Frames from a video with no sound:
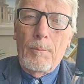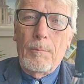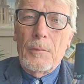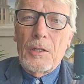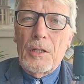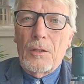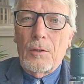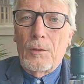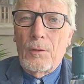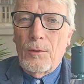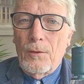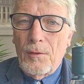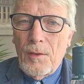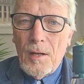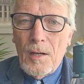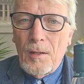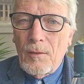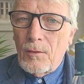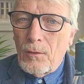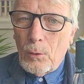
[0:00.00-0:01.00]
because
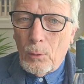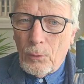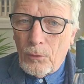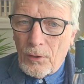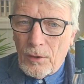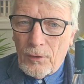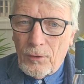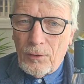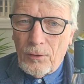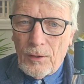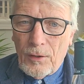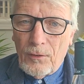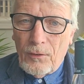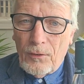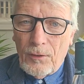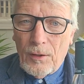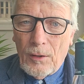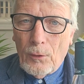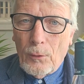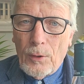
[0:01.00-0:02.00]
there is no such
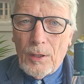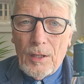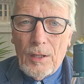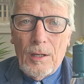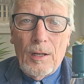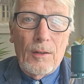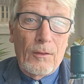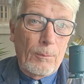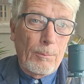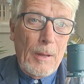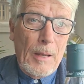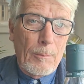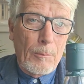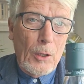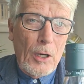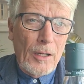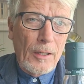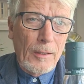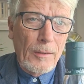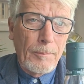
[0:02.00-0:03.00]
distillery as Ben
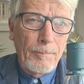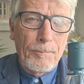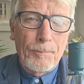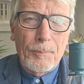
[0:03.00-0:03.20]
Bracken.